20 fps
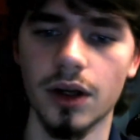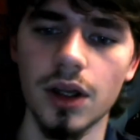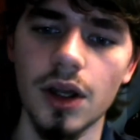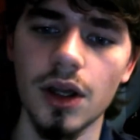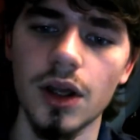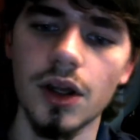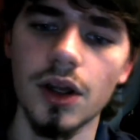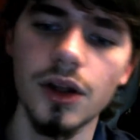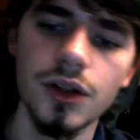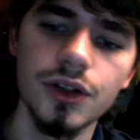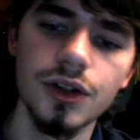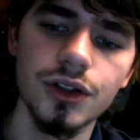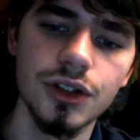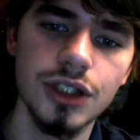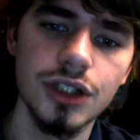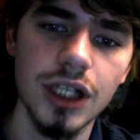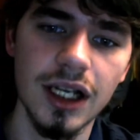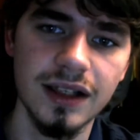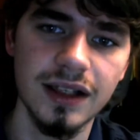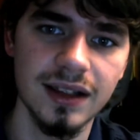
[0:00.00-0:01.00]
You can
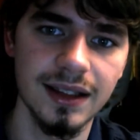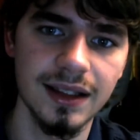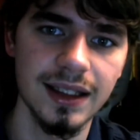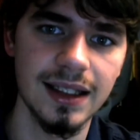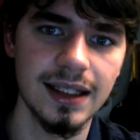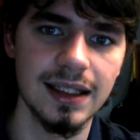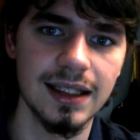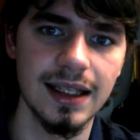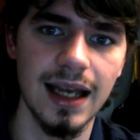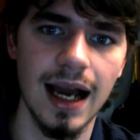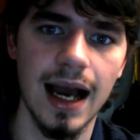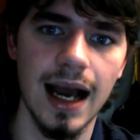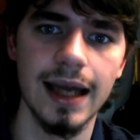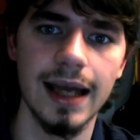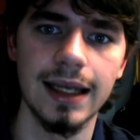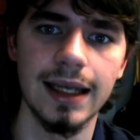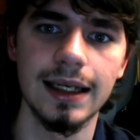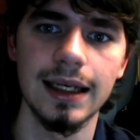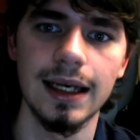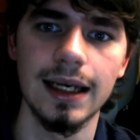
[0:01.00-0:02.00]
check the link in the
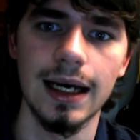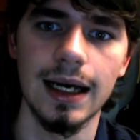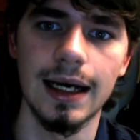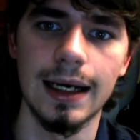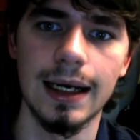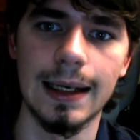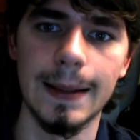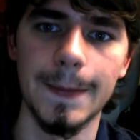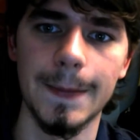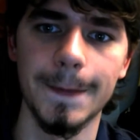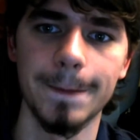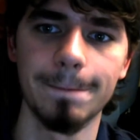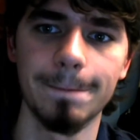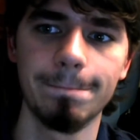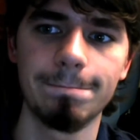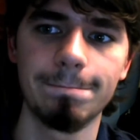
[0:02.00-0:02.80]
eye, um,